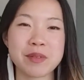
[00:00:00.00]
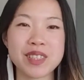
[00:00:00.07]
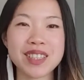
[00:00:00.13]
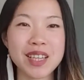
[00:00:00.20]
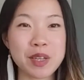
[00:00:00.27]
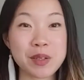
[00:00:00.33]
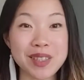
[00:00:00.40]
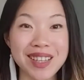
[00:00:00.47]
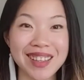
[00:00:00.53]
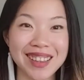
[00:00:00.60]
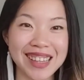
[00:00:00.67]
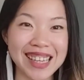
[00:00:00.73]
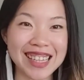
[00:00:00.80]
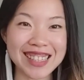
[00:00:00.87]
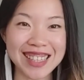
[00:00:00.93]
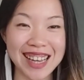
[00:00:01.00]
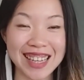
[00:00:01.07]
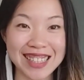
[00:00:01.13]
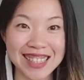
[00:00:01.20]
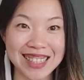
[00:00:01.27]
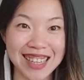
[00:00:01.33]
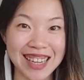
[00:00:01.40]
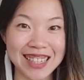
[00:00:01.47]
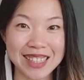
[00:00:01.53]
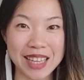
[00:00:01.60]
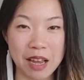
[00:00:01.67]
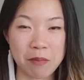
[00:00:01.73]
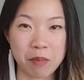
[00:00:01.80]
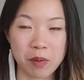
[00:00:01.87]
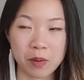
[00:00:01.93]
I'm just like using these as
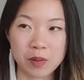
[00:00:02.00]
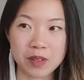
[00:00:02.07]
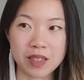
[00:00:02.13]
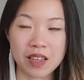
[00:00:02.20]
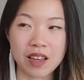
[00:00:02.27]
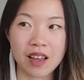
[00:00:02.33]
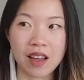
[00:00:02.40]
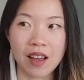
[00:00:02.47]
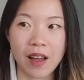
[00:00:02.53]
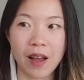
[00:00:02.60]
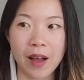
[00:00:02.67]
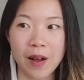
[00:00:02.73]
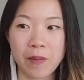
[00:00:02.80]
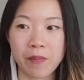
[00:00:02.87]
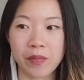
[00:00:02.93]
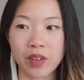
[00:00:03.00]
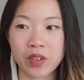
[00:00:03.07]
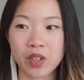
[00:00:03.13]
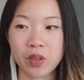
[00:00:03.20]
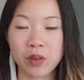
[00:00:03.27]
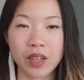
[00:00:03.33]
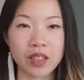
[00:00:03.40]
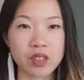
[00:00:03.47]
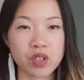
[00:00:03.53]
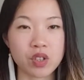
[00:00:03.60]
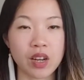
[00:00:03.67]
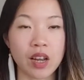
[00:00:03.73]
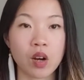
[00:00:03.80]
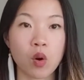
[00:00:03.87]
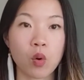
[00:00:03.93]
examples to
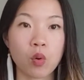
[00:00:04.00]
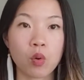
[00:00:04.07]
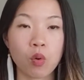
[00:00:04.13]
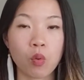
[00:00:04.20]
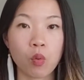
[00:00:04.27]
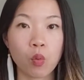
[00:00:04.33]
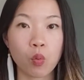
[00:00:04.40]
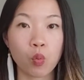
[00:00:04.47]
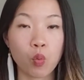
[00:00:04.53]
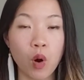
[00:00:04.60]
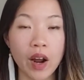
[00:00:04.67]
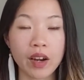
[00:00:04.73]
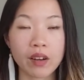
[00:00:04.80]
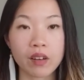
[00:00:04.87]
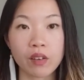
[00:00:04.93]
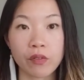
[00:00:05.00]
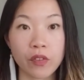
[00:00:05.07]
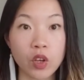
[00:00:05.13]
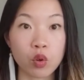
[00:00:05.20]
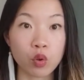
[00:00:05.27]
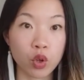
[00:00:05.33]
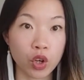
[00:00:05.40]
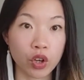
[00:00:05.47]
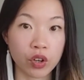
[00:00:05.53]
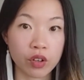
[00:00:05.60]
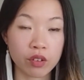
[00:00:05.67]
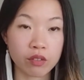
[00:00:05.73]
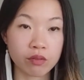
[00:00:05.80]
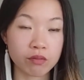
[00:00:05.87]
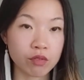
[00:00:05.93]
illustrate what feel
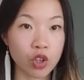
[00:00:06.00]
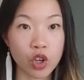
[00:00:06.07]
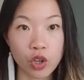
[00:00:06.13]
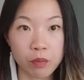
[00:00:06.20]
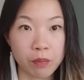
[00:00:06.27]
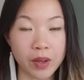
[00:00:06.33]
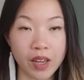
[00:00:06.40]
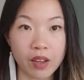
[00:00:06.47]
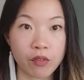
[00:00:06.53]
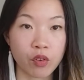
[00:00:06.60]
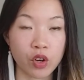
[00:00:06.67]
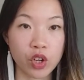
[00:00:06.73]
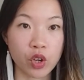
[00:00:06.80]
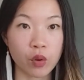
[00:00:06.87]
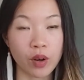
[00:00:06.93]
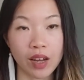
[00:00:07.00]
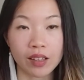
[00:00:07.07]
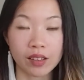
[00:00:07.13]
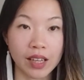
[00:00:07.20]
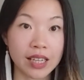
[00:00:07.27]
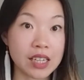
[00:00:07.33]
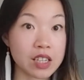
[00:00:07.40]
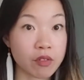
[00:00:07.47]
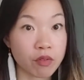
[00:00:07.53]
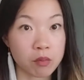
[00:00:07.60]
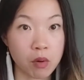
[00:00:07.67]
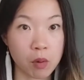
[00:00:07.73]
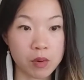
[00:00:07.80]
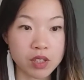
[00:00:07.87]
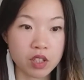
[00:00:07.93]
good could be for you at like
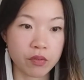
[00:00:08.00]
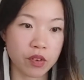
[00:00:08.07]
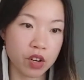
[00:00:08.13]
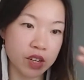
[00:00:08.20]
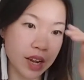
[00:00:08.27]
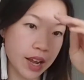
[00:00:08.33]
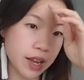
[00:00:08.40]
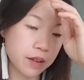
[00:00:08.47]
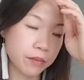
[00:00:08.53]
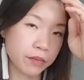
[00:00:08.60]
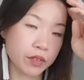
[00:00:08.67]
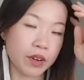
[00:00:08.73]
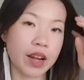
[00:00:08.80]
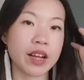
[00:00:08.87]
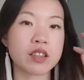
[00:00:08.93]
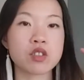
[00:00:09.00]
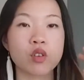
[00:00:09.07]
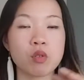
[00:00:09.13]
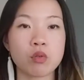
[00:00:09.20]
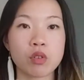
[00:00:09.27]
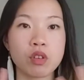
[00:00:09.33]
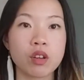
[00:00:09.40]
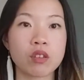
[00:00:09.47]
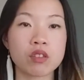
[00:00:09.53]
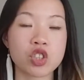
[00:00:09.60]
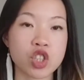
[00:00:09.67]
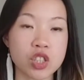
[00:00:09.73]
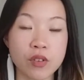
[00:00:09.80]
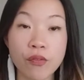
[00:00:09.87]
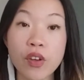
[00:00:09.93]
different moments of your day, right? So you can
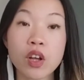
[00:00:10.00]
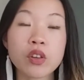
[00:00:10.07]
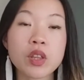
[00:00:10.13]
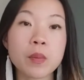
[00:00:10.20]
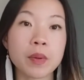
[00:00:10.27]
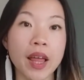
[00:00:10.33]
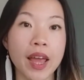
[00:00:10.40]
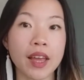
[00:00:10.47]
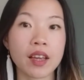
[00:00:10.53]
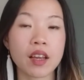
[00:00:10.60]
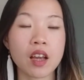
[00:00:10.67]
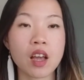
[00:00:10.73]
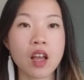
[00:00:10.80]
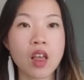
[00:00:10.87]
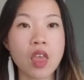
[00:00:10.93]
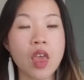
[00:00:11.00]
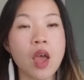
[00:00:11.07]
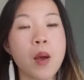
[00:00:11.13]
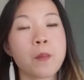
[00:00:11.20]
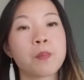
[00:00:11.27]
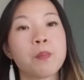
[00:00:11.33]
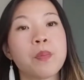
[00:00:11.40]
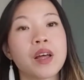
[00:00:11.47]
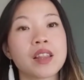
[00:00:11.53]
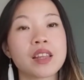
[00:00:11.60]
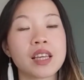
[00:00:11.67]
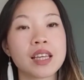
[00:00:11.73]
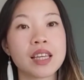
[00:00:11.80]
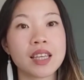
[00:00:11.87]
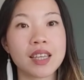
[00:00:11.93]
just fill in the blank. But
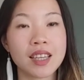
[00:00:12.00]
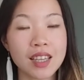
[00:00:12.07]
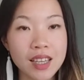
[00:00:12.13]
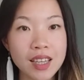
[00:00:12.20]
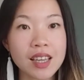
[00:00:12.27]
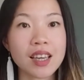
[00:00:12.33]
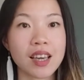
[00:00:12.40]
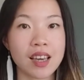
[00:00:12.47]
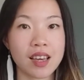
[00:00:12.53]
the key